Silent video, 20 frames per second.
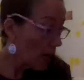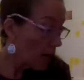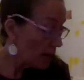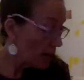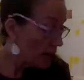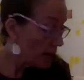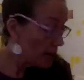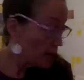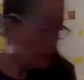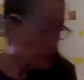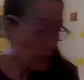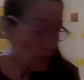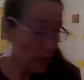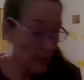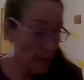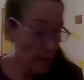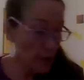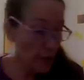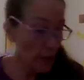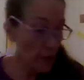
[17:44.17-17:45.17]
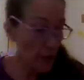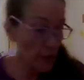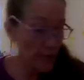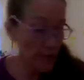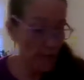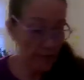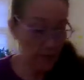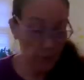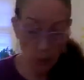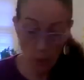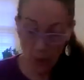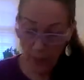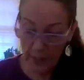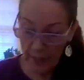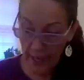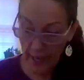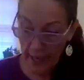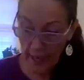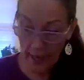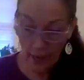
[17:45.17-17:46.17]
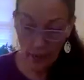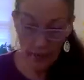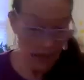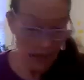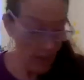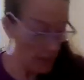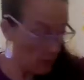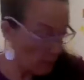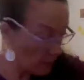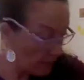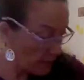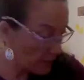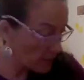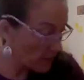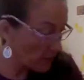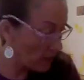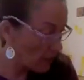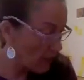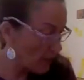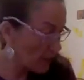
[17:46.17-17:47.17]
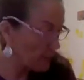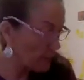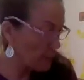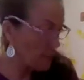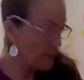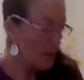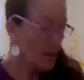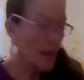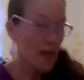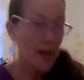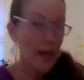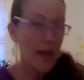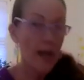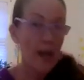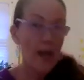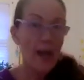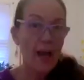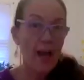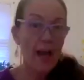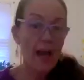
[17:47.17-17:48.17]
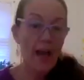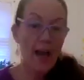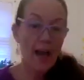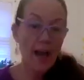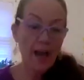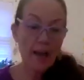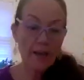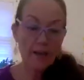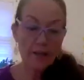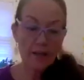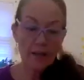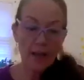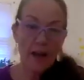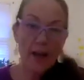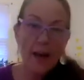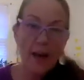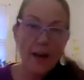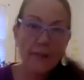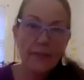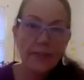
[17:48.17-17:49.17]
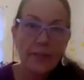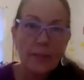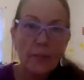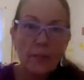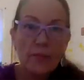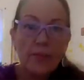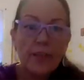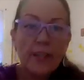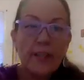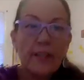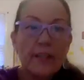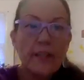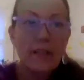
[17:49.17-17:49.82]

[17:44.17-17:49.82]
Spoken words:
sometimes girls have long hair, not all the time. And I have some really